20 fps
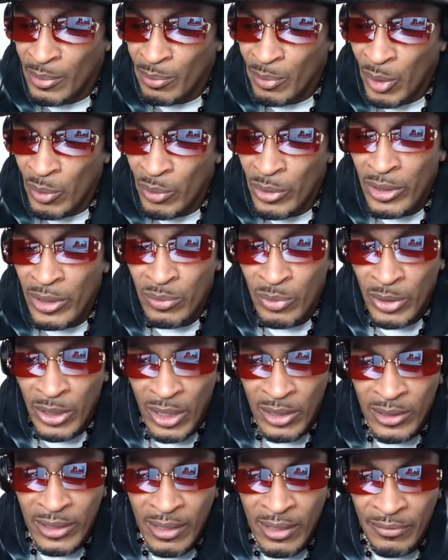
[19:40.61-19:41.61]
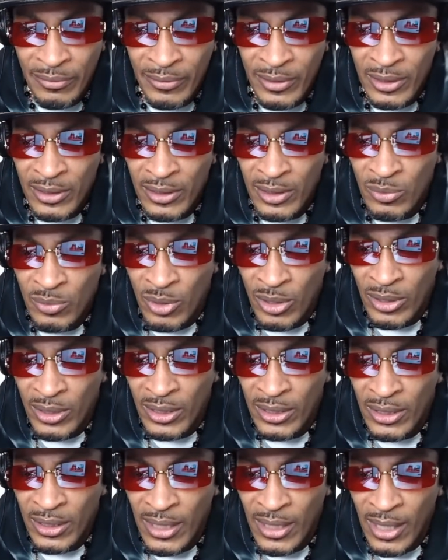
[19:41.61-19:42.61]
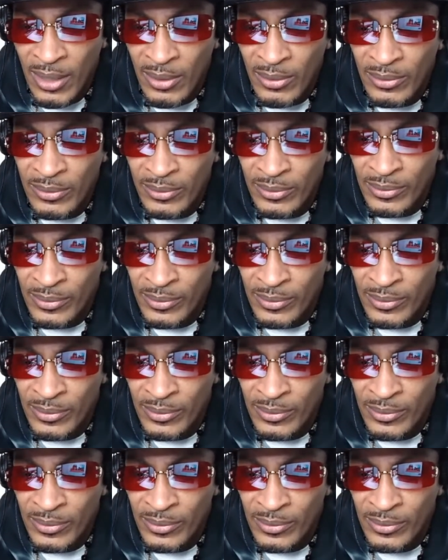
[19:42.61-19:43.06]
But we are definitely working it out.